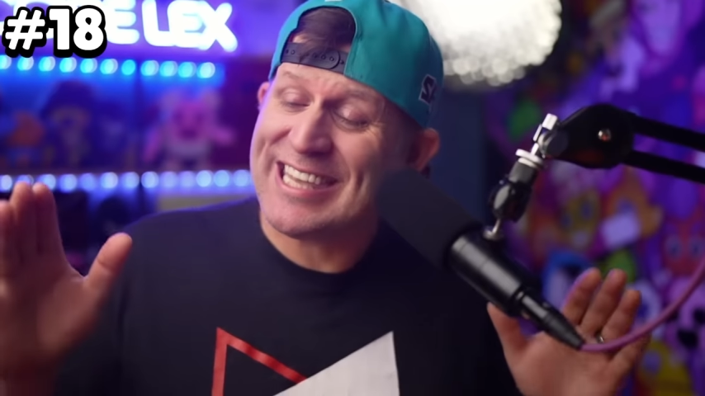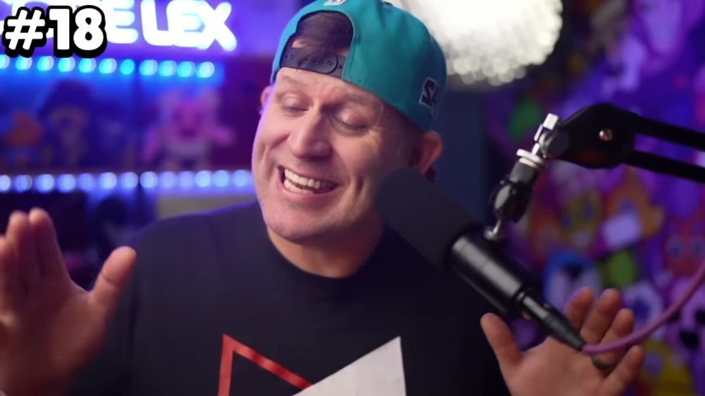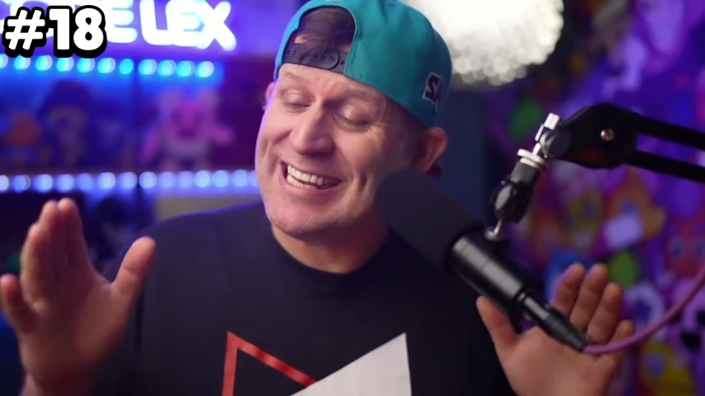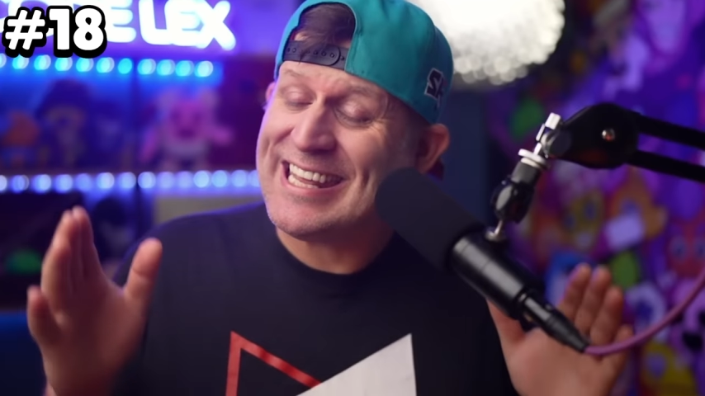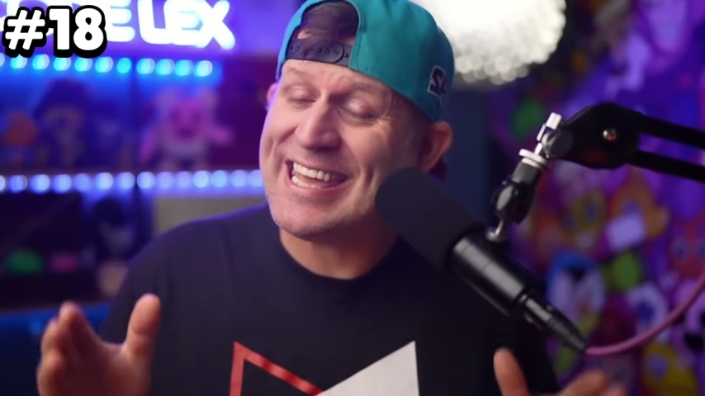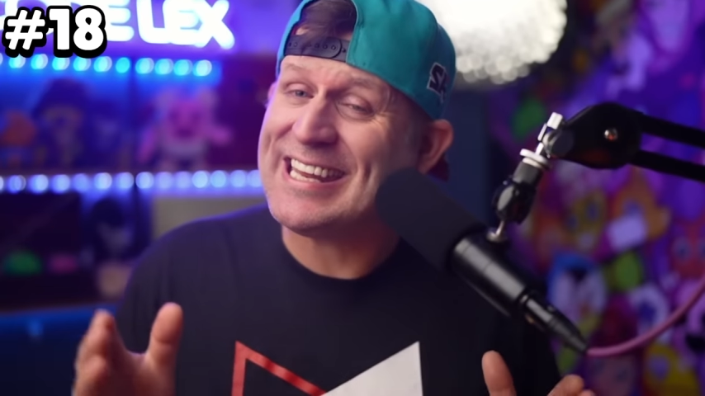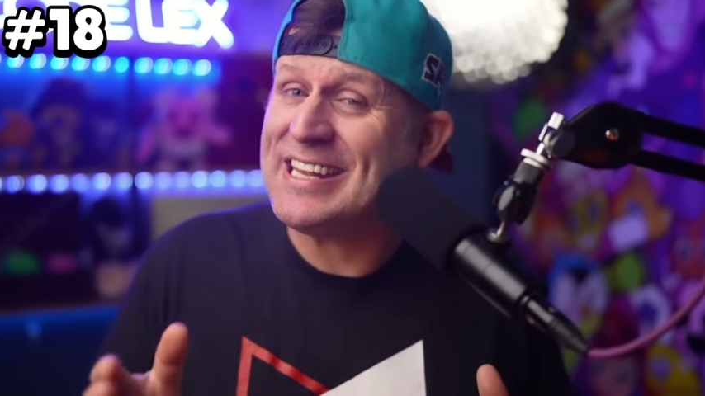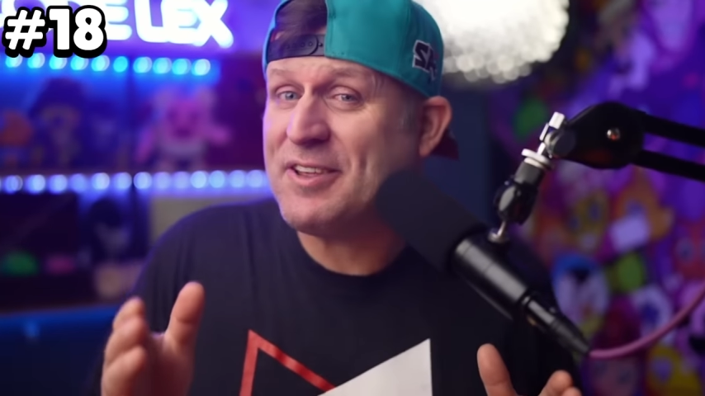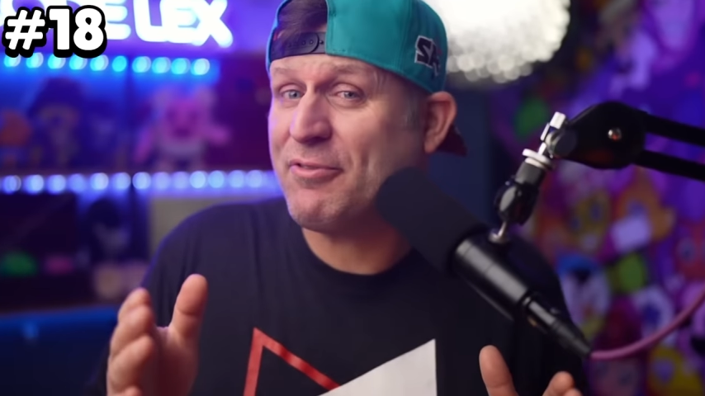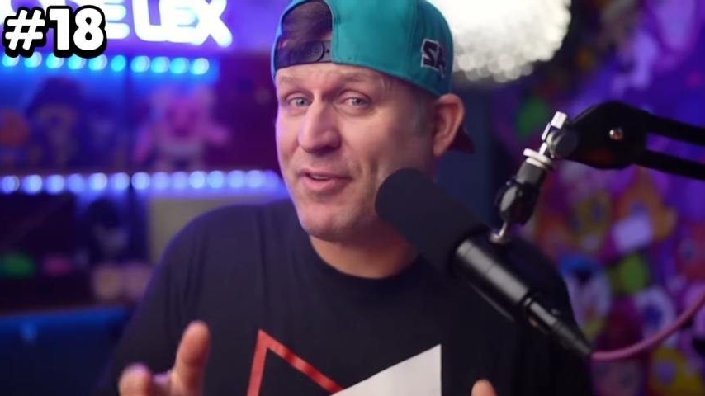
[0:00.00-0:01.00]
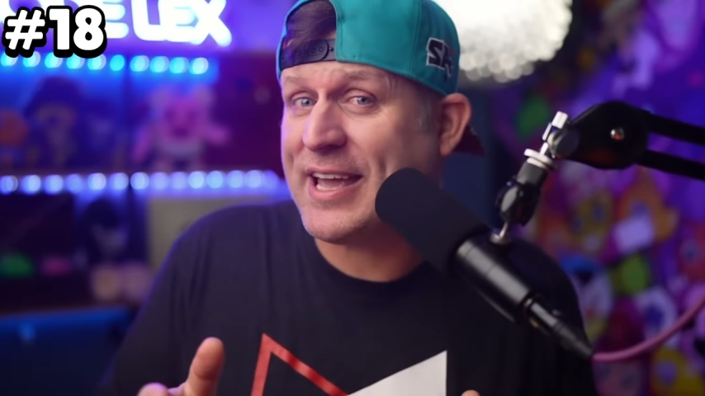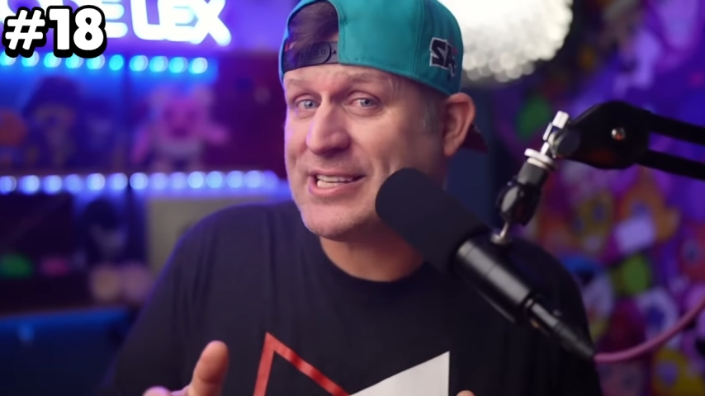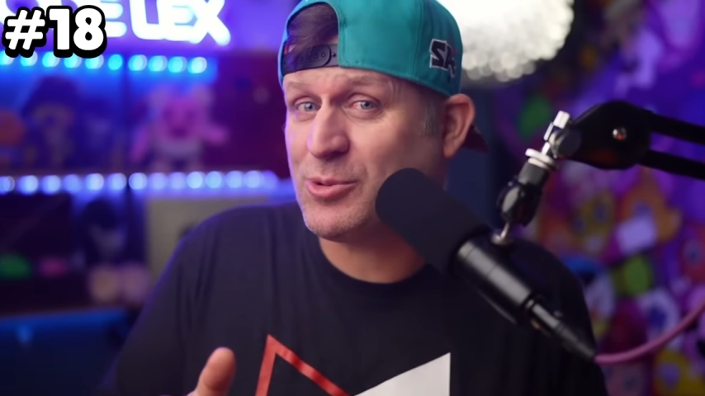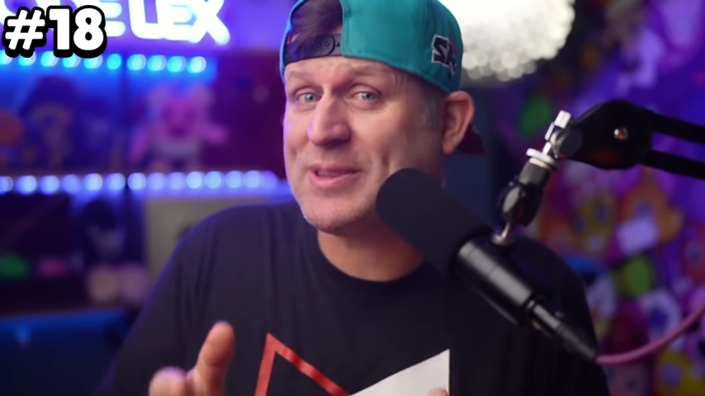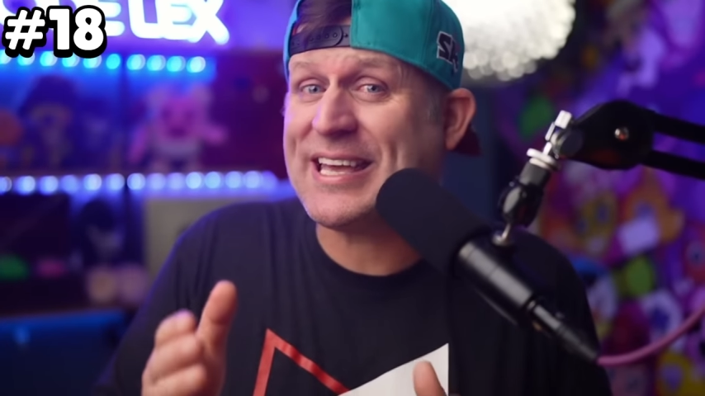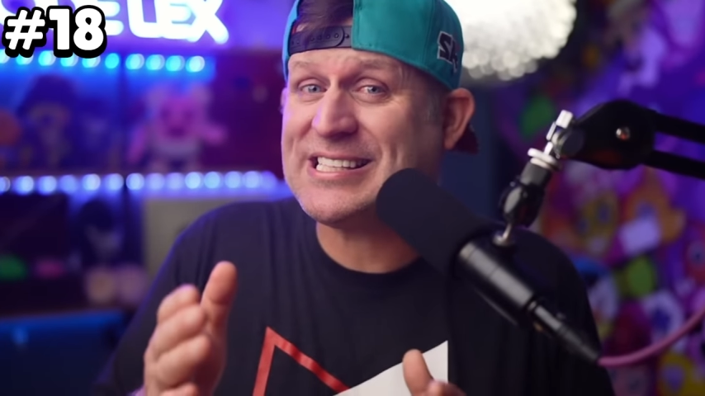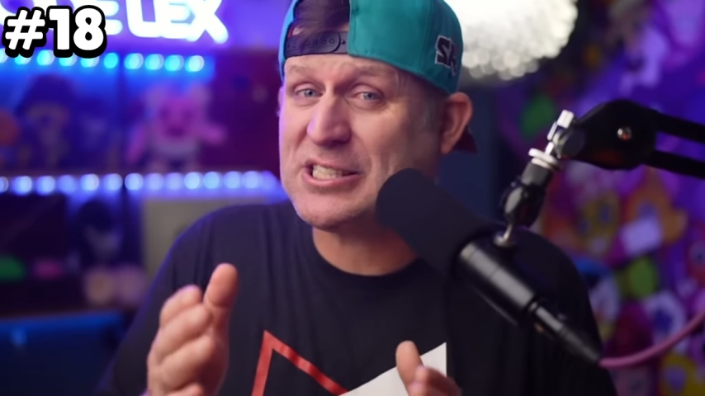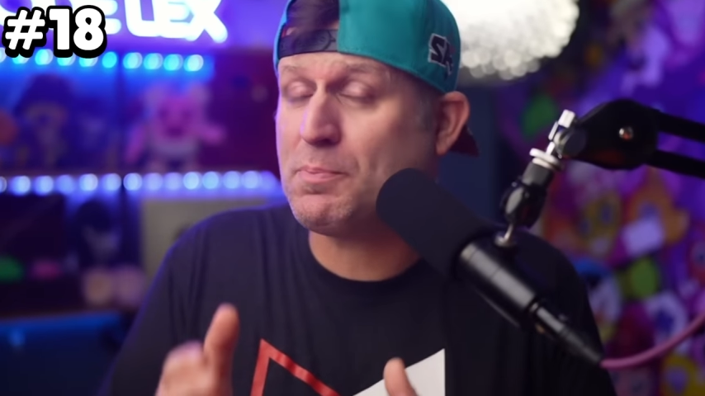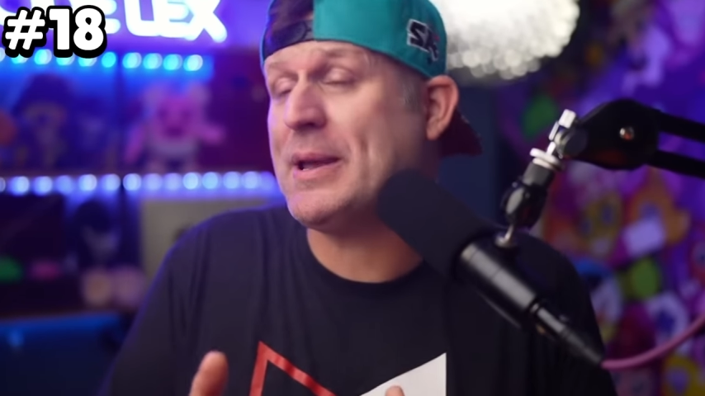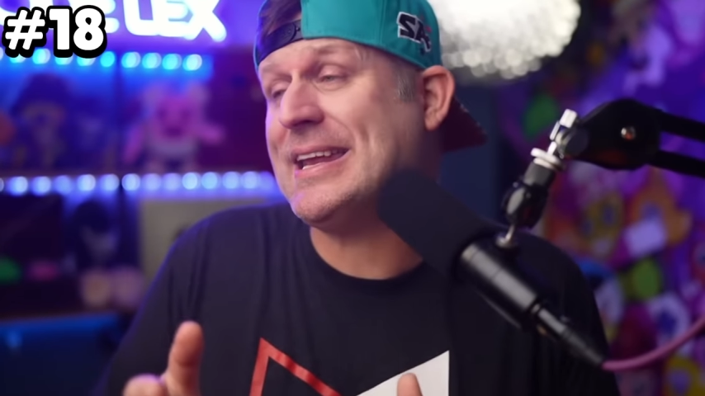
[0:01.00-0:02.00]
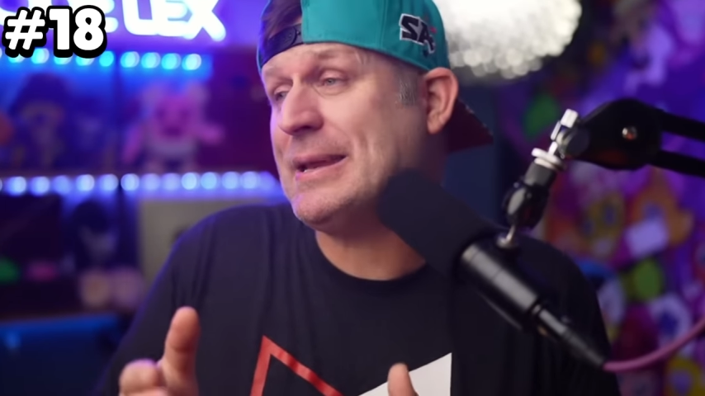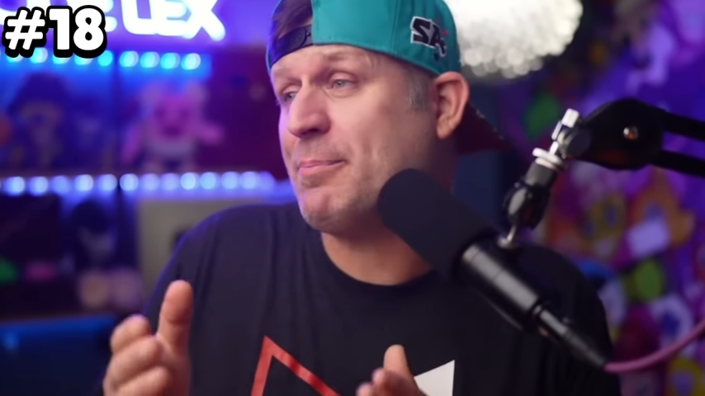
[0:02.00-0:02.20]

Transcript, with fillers: getting hit in the face with a spinning